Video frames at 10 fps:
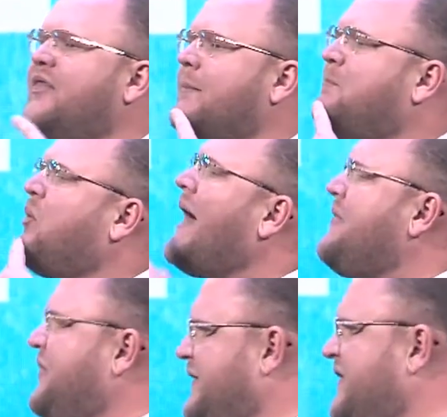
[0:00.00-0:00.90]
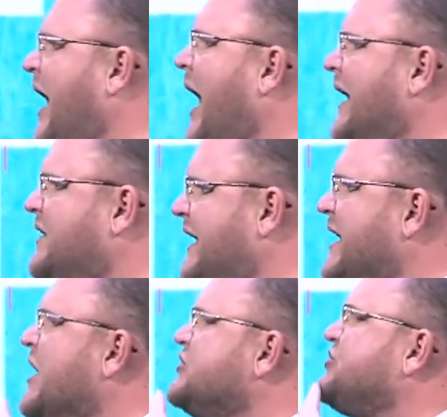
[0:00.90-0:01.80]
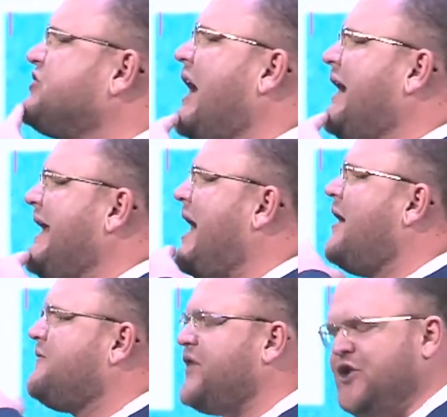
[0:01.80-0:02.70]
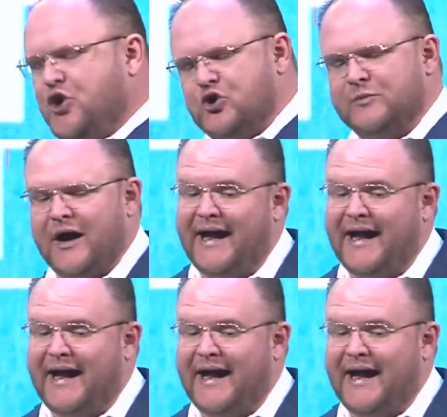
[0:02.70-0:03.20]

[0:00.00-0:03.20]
the breath of God, the study of the pneuma.